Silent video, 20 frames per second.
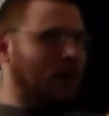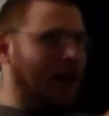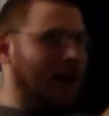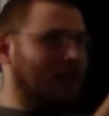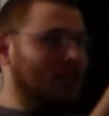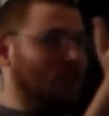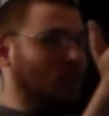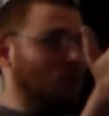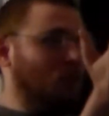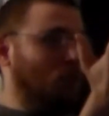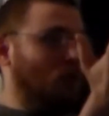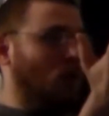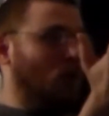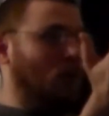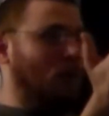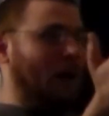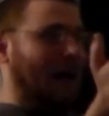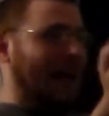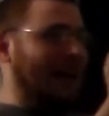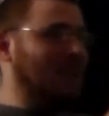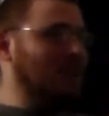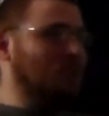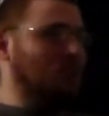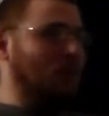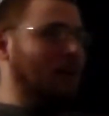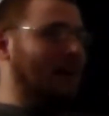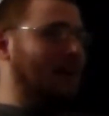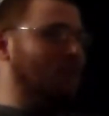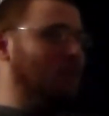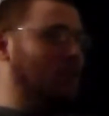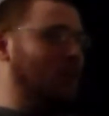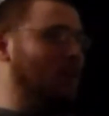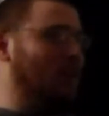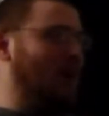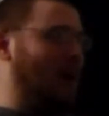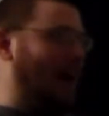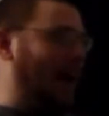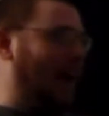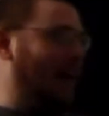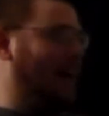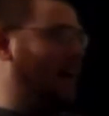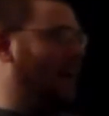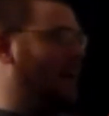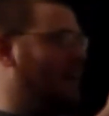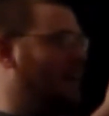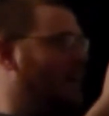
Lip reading: backs or fullbacks, whatever you got.